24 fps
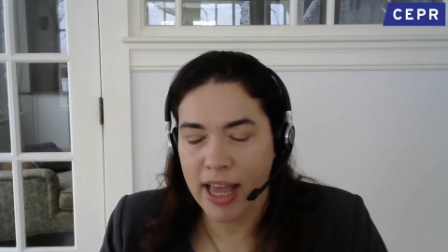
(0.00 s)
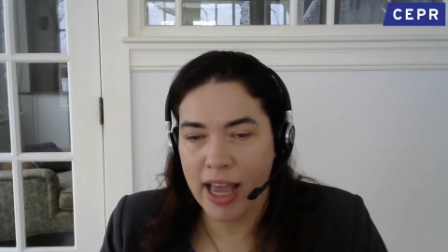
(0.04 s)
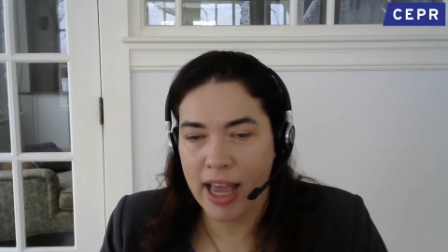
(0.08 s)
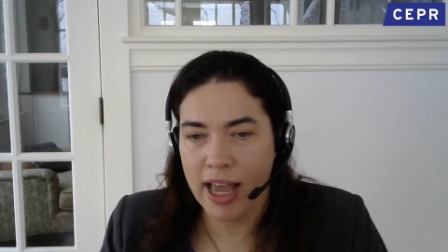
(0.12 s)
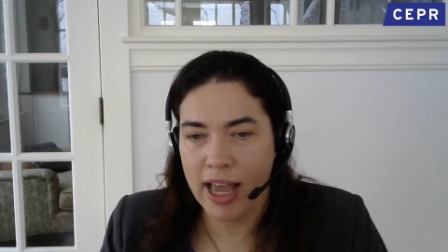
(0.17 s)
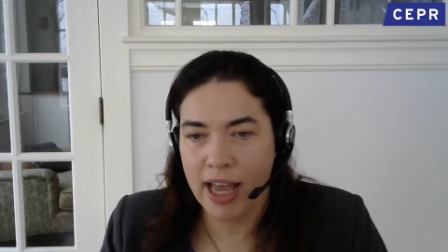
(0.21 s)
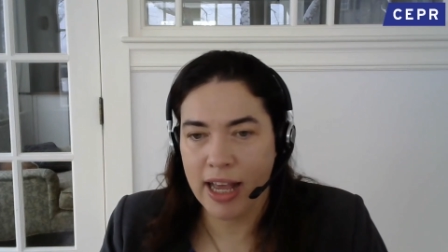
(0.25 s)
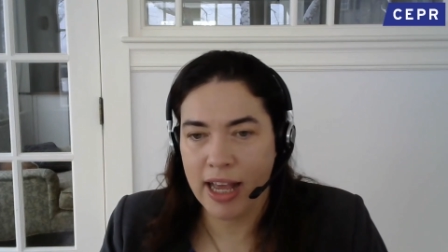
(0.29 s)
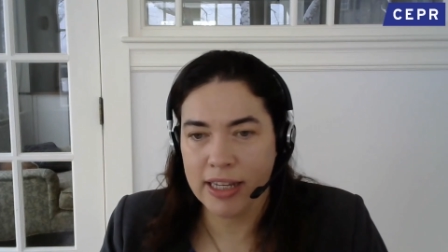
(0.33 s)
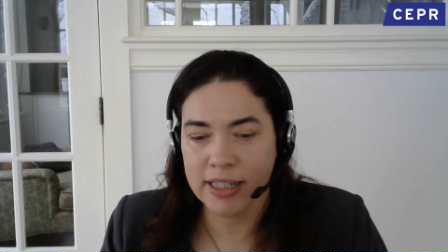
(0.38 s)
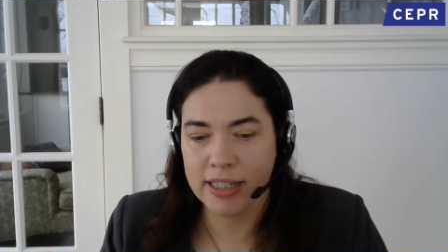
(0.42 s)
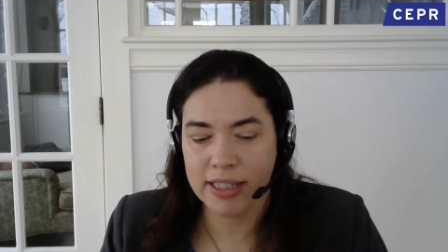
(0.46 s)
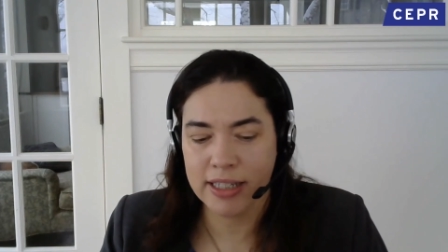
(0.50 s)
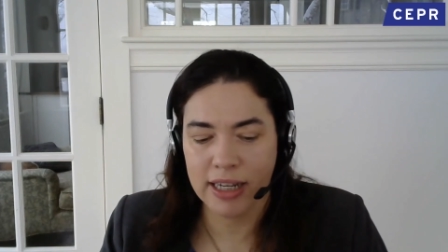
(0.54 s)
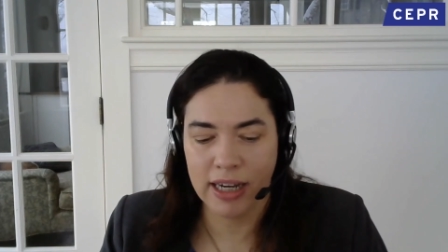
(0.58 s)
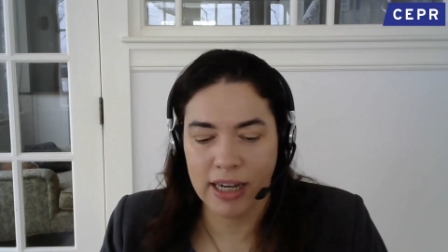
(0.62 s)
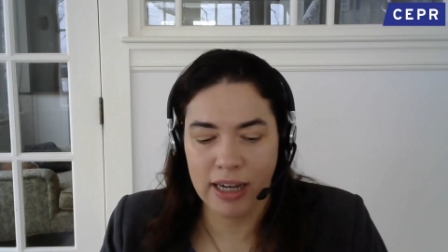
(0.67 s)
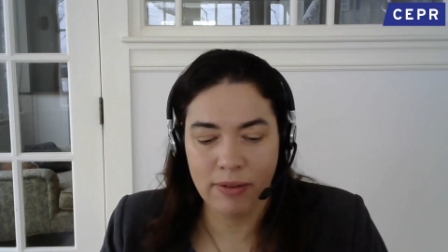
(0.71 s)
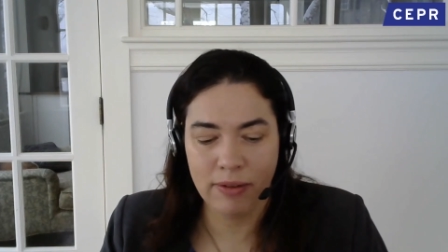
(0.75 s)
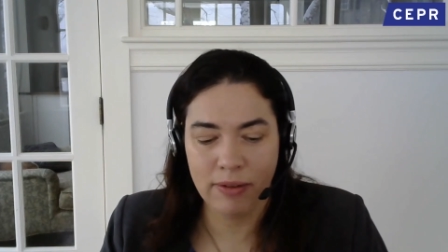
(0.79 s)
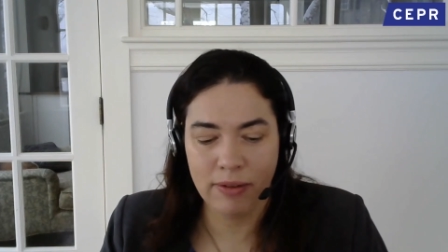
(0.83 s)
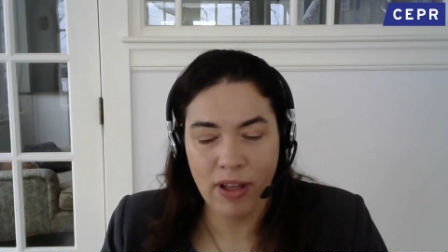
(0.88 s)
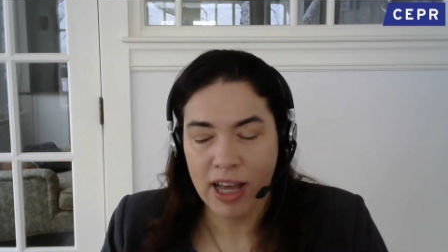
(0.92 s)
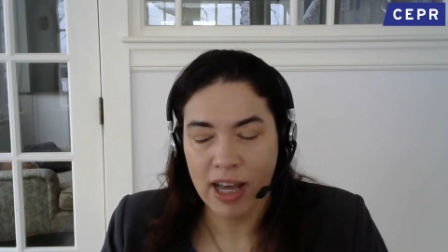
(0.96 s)
and
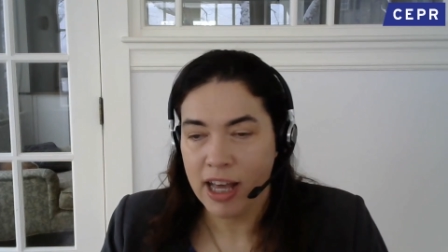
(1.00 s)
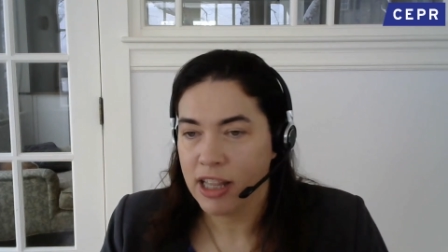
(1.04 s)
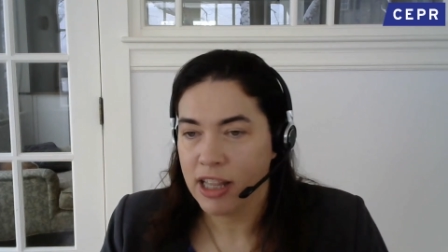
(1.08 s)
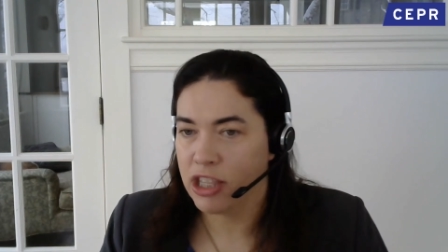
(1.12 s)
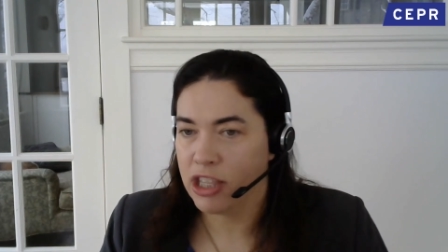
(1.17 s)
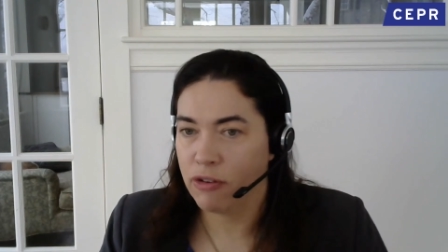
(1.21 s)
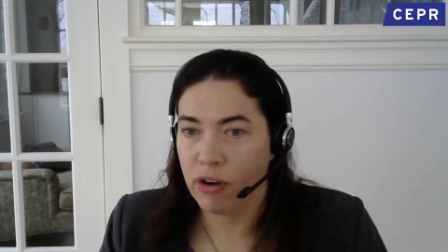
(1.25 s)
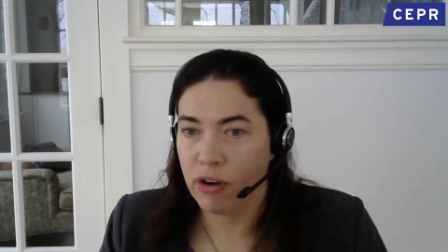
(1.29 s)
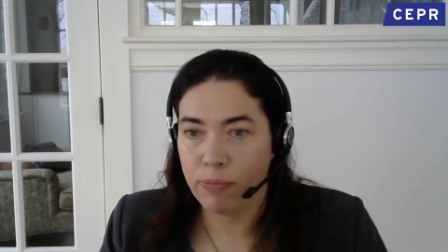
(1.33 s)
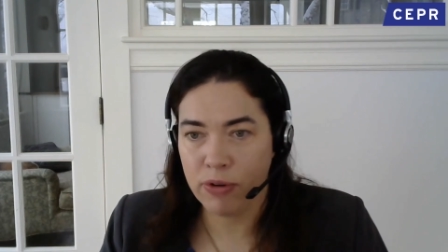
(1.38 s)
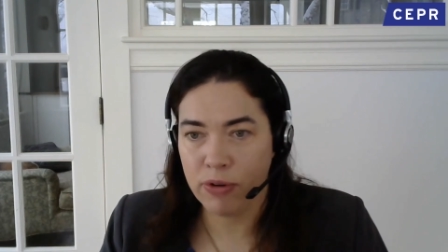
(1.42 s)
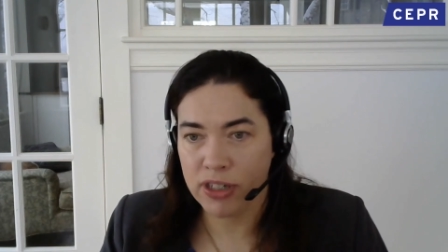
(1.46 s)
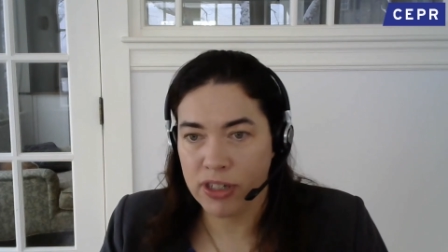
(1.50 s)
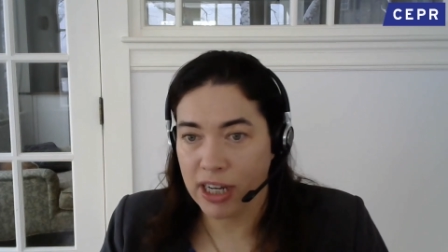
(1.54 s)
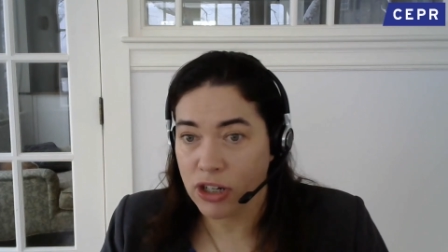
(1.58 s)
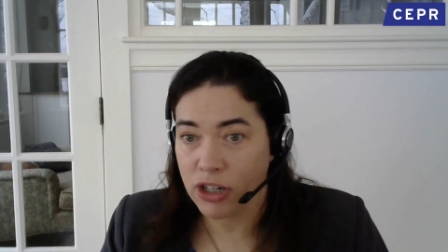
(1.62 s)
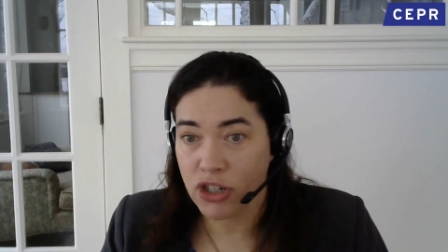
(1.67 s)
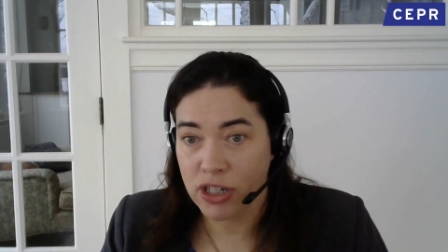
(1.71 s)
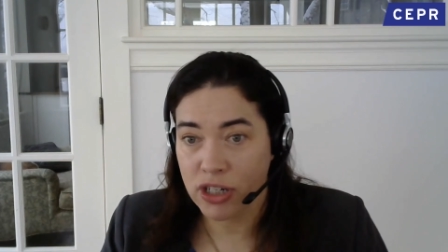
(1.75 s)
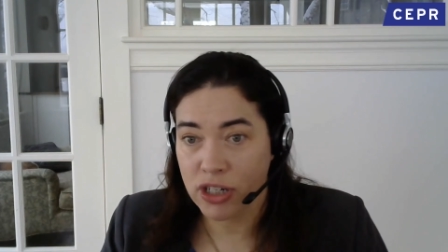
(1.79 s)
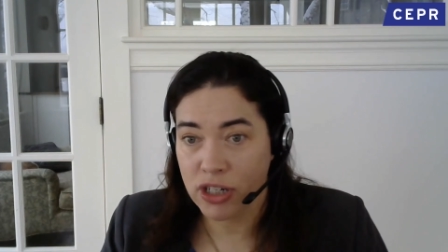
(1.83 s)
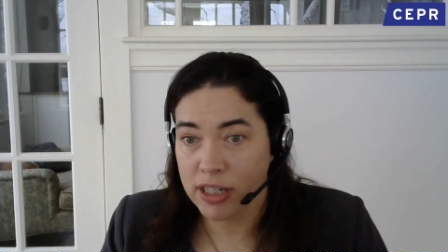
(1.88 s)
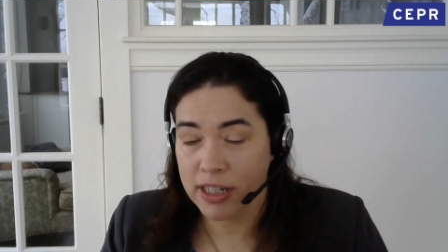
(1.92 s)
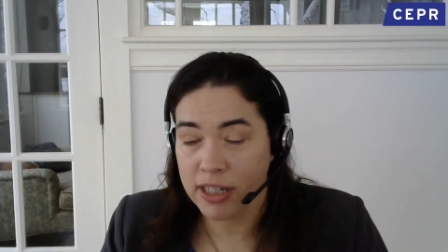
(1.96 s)
uh, the
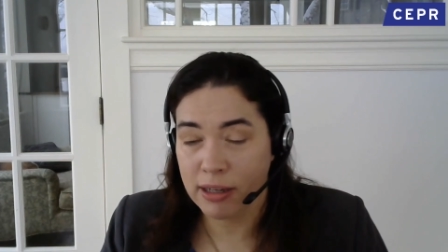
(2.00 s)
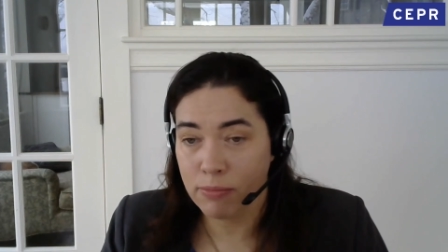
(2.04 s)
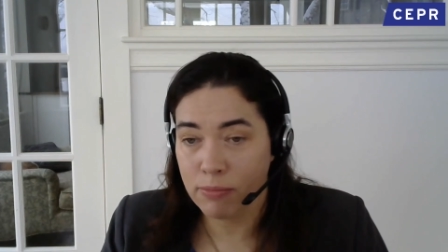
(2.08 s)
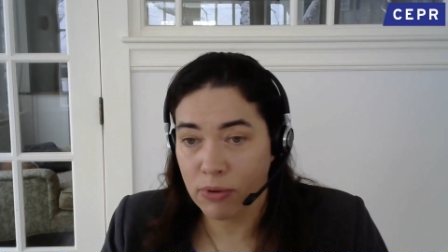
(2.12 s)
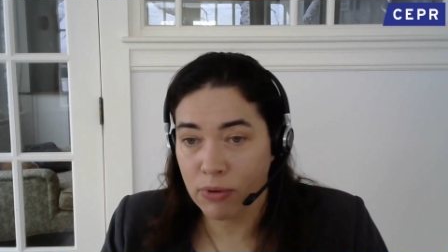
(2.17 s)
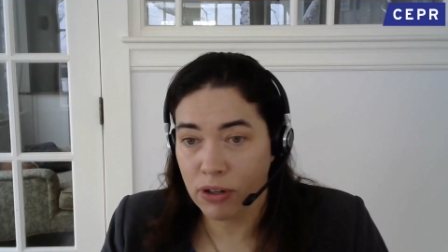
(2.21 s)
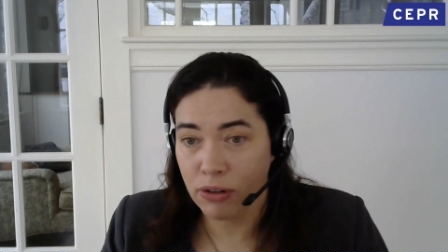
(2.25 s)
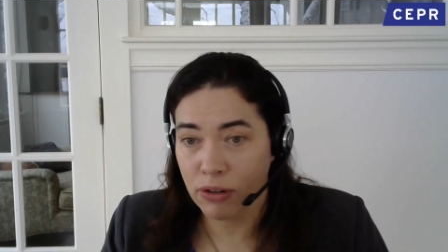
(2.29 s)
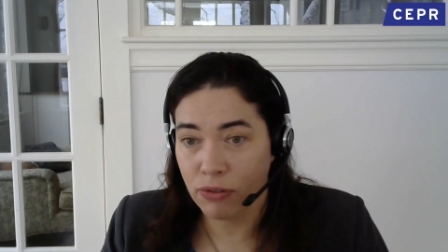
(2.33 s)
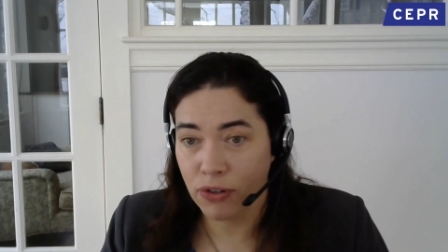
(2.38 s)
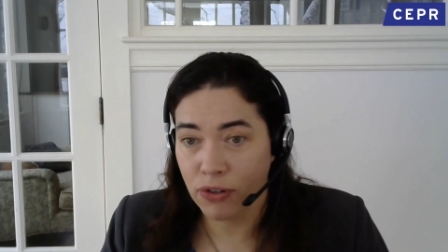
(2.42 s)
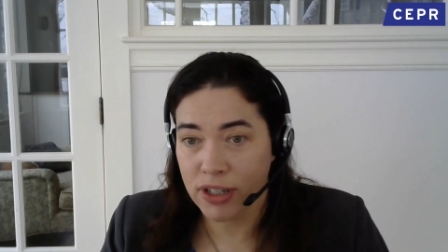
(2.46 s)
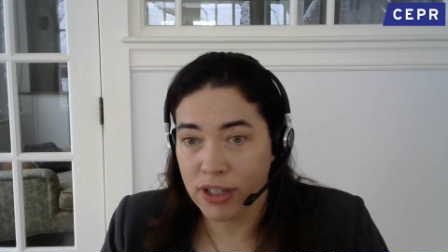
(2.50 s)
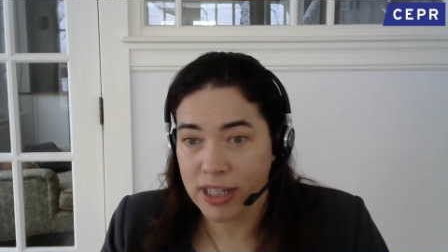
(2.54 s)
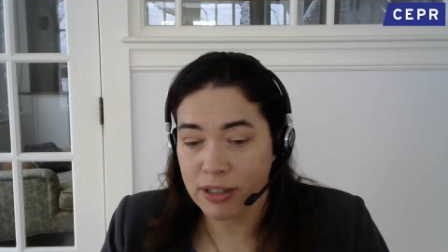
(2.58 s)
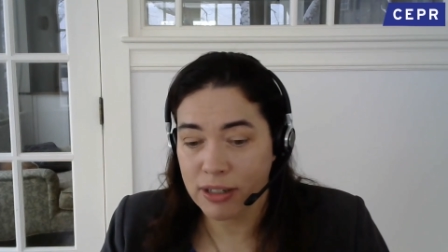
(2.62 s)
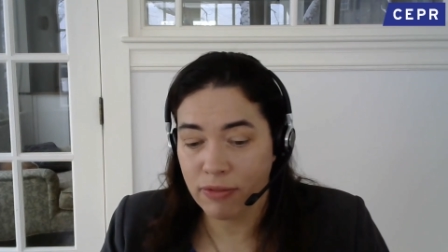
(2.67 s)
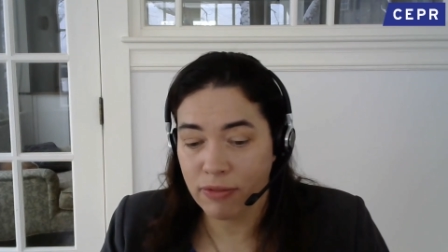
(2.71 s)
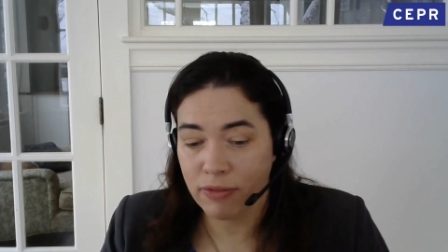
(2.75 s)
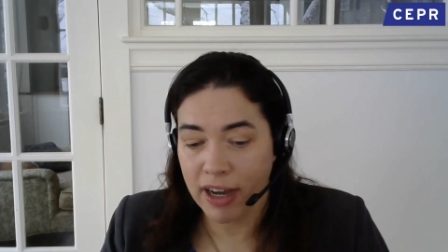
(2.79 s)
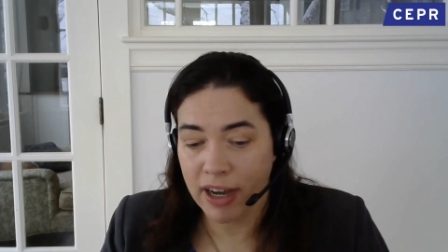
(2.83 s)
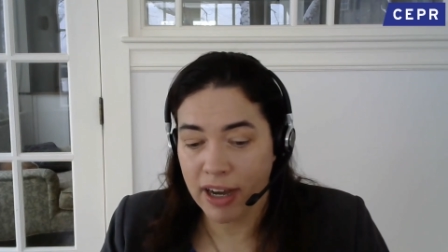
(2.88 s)
reproduction number for this